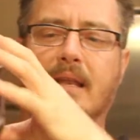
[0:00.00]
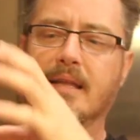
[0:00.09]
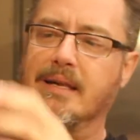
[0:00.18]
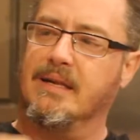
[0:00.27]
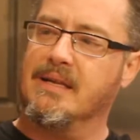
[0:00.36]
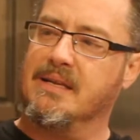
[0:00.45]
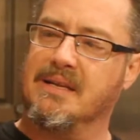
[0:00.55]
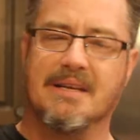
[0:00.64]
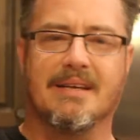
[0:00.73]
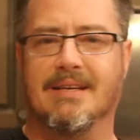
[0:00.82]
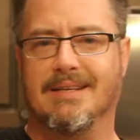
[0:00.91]
a little
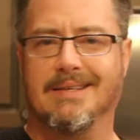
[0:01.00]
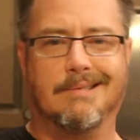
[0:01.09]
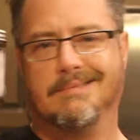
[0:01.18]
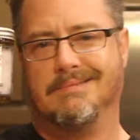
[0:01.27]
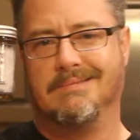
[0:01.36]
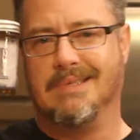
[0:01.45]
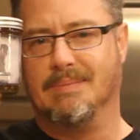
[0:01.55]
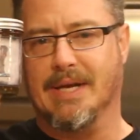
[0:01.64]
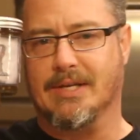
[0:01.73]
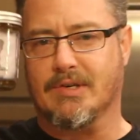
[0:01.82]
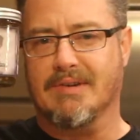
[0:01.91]

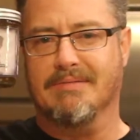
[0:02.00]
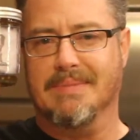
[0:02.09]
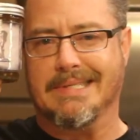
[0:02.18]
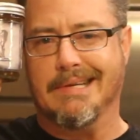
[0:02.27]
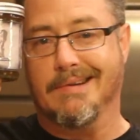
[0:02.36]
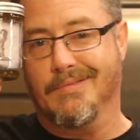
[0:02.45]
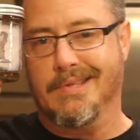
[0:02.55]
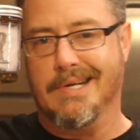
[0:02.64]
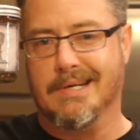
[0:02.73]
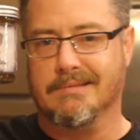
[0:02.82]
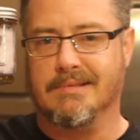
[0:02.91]
picture of myself on
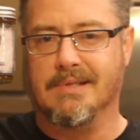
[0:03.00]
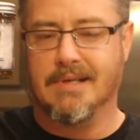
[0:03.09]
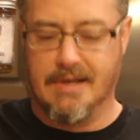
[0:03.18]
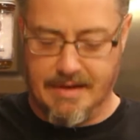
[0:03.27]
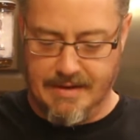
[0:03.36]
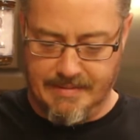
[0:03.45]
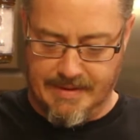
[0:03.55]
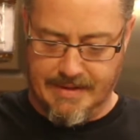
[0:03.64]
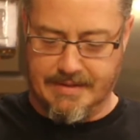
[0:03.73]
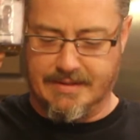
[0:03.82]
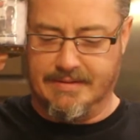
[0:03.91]
there
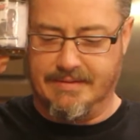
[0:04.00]
because